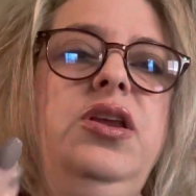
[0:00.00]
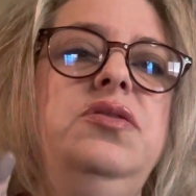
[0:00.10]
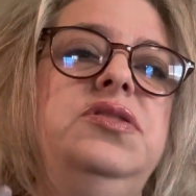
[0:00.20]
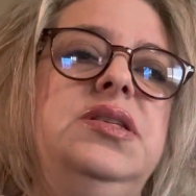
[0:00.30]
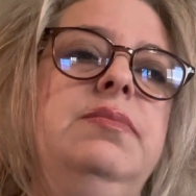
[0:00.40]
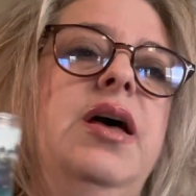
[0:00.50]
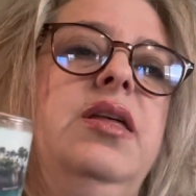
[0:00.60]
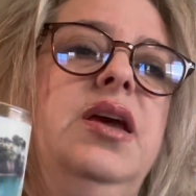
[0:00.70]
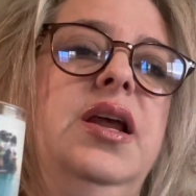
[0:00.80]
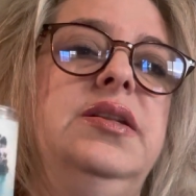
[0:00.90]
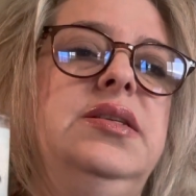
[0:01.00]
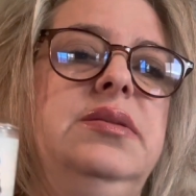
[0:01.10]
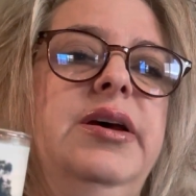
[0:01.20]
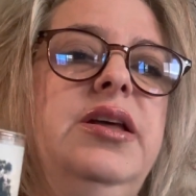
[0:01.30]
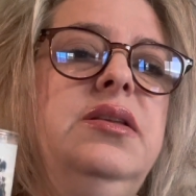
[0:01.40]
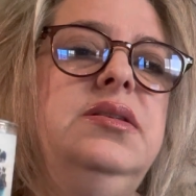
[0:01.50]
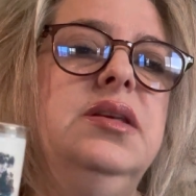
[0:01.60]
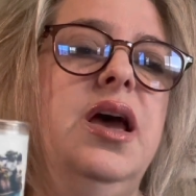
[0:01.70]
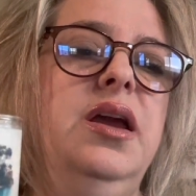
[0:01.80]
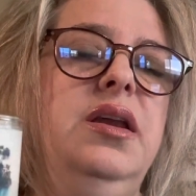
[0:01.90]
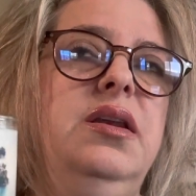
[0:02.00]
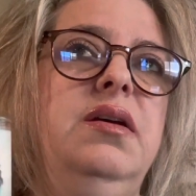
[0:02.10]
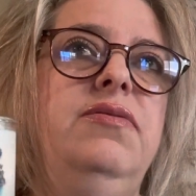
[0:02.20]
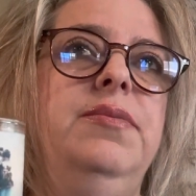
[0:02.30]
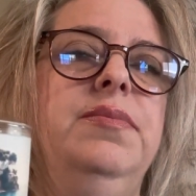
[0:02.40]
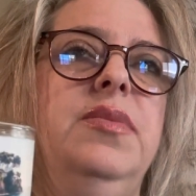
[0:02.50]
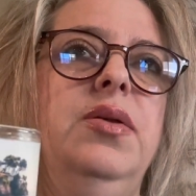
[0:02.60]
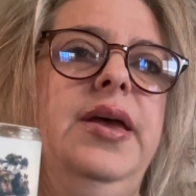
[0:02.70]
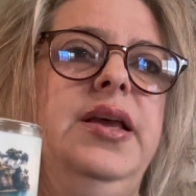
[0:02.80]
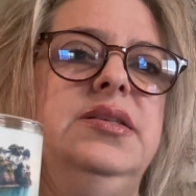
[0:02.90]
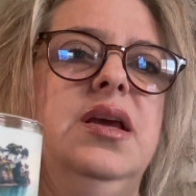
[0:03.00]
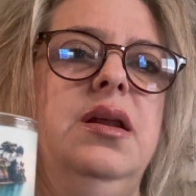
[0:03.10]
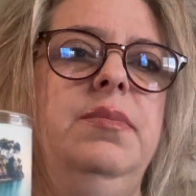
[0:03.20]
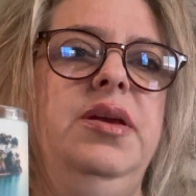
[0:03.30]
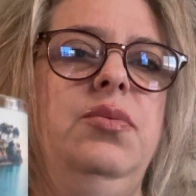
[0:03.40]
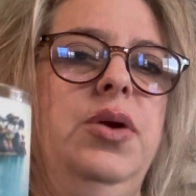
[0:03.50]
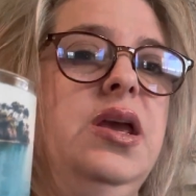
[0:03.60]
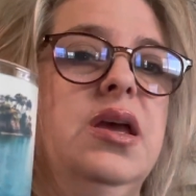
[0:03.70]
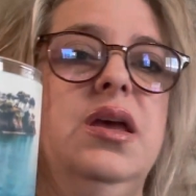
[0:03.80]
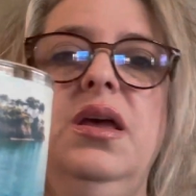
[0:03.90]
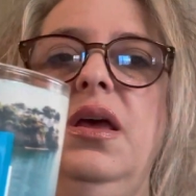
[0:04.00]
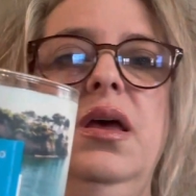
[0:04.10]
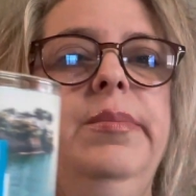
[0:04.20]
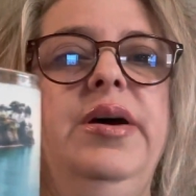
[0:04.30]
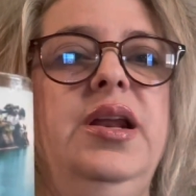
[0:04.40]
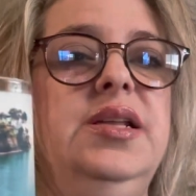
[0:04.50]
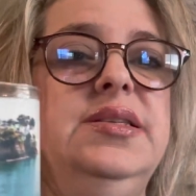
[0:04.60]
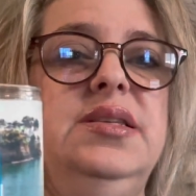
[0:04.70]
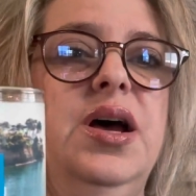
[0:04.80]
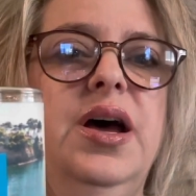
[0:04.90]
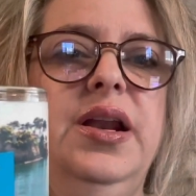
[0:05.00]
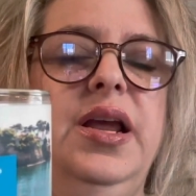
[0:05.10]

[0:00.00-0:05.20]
you smell it, it smells kind of like it's going to be weak, but it's not.